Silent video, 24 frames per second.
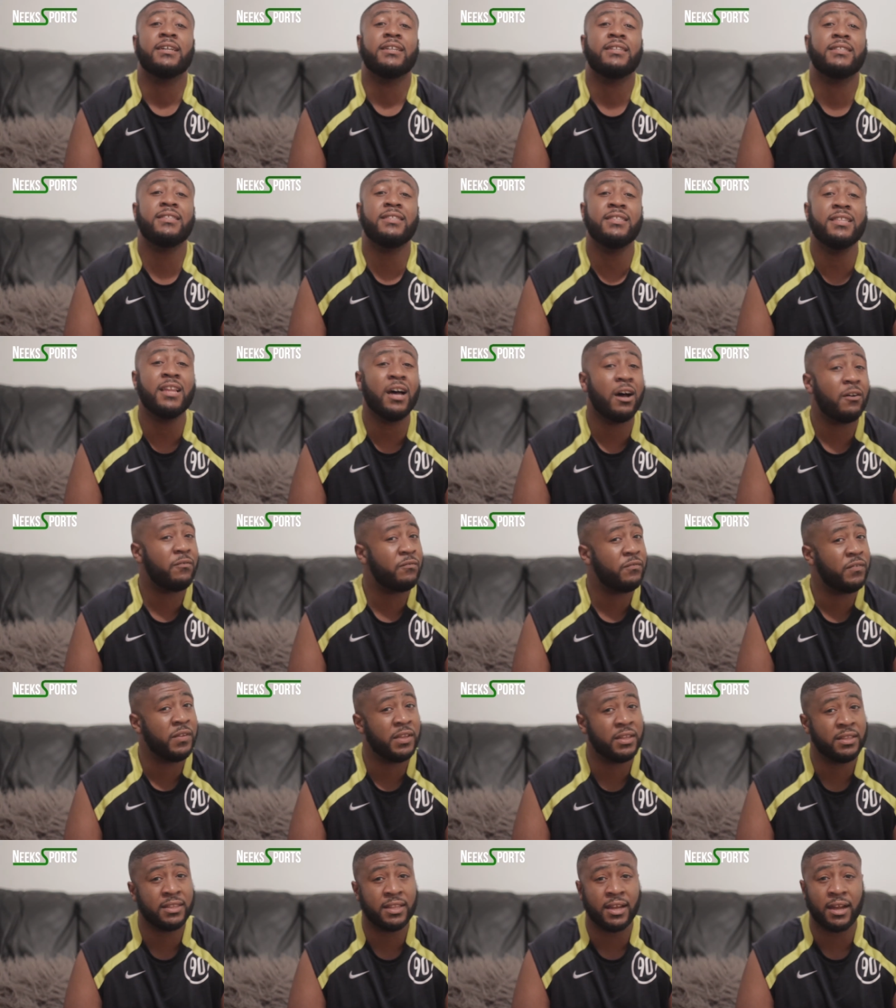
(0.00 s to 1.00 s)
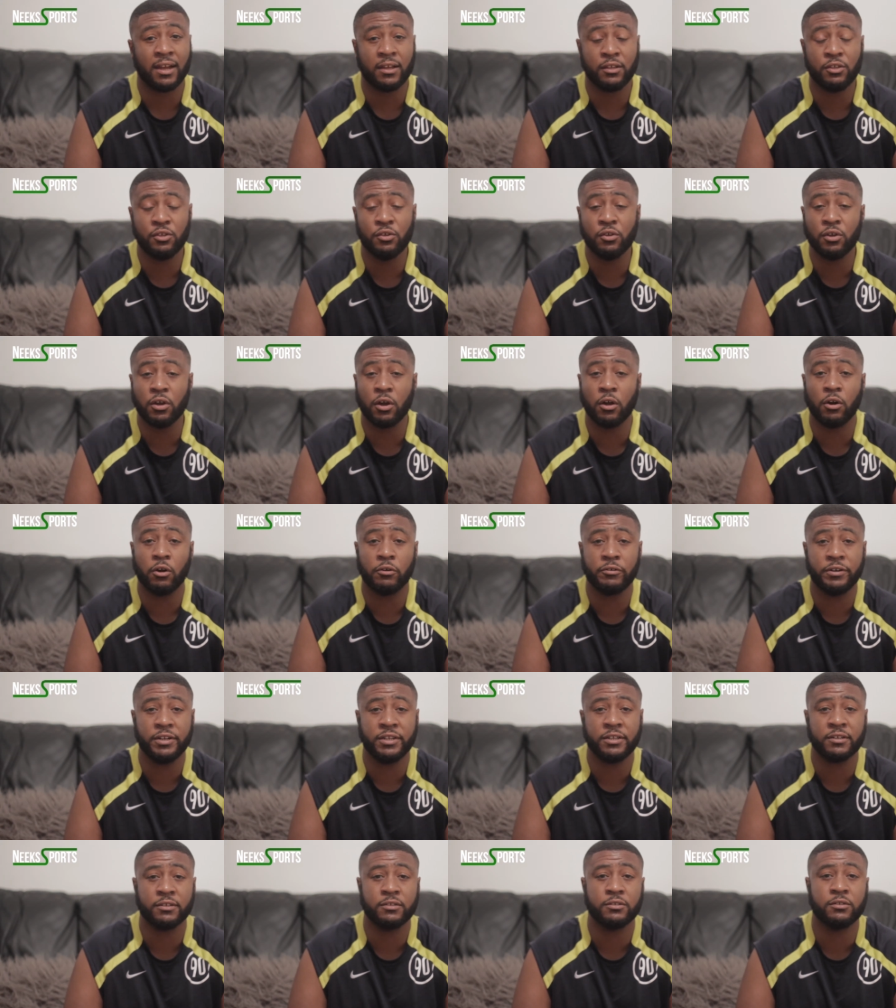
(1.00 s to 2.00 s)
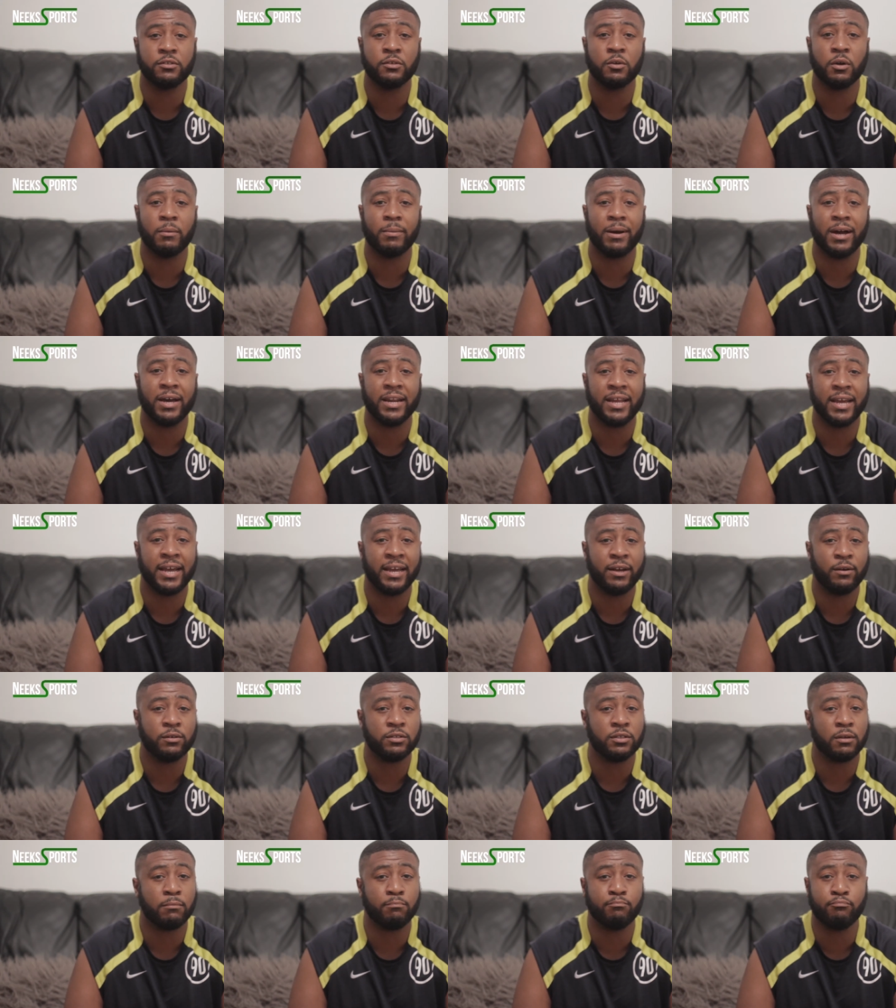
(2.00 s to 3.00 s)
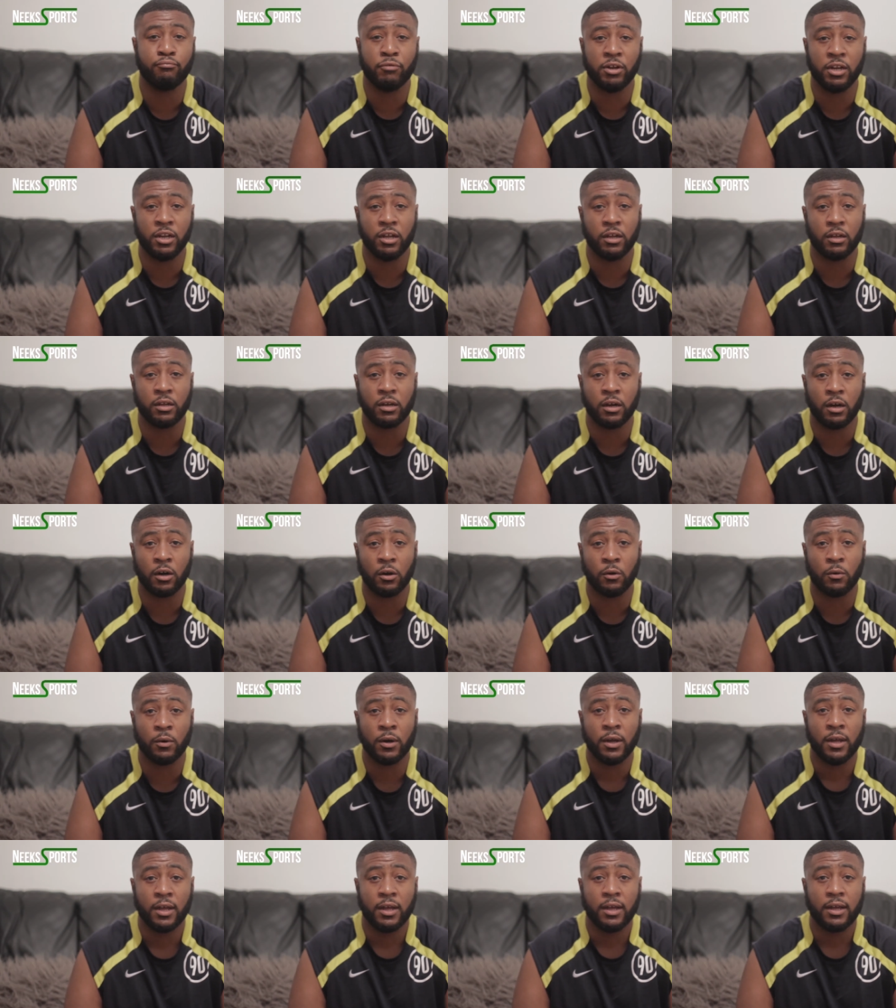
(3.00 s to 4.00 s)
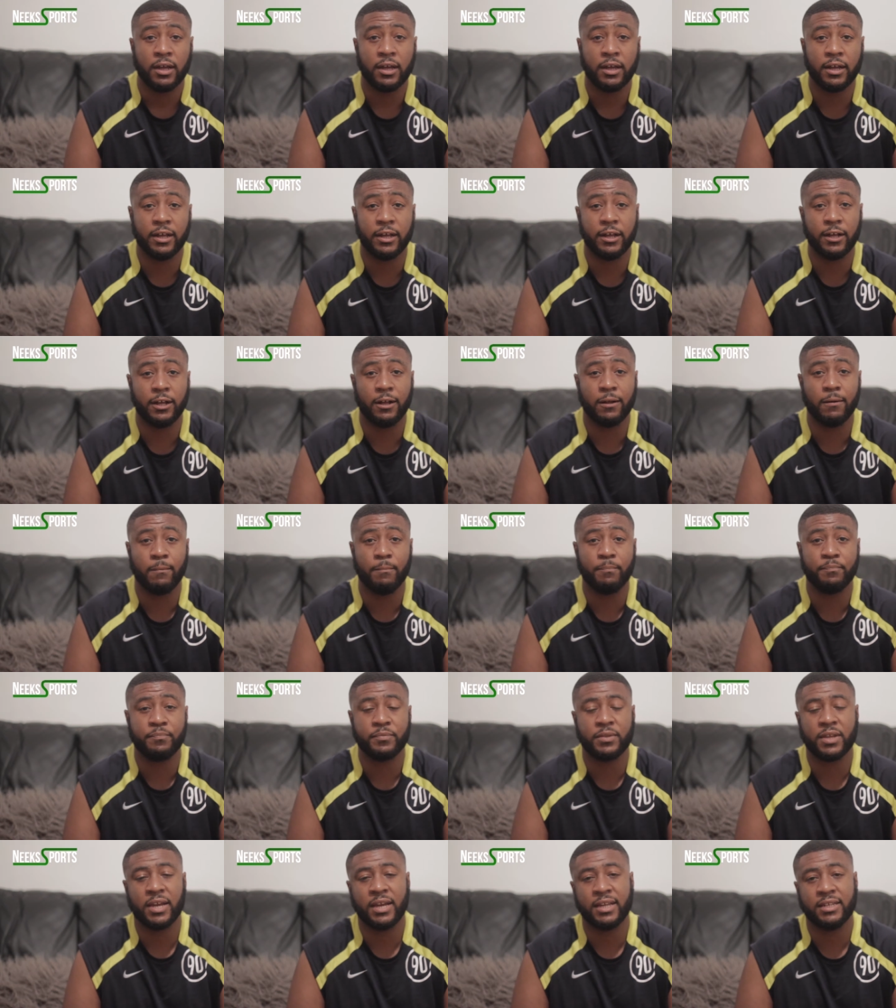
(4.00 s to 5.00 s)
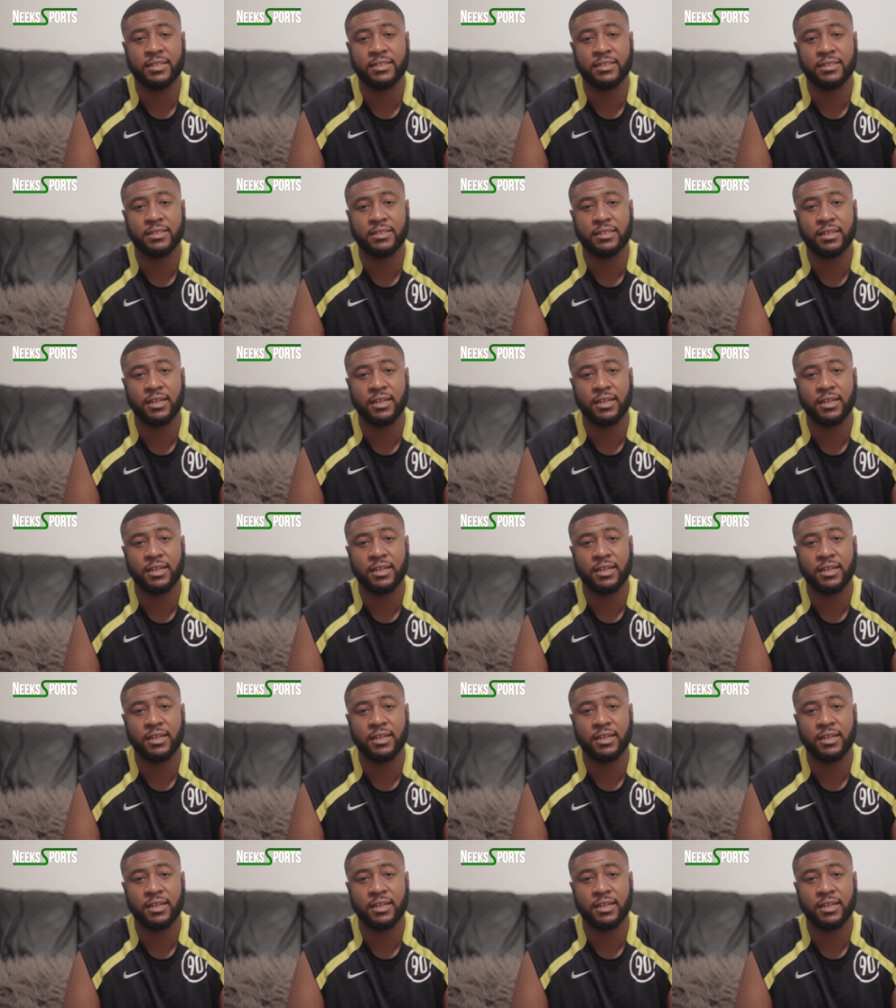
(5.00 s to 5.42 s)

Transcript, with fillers: Nothing that Hugo Lloris could do about that. It was a brilliant goal um, and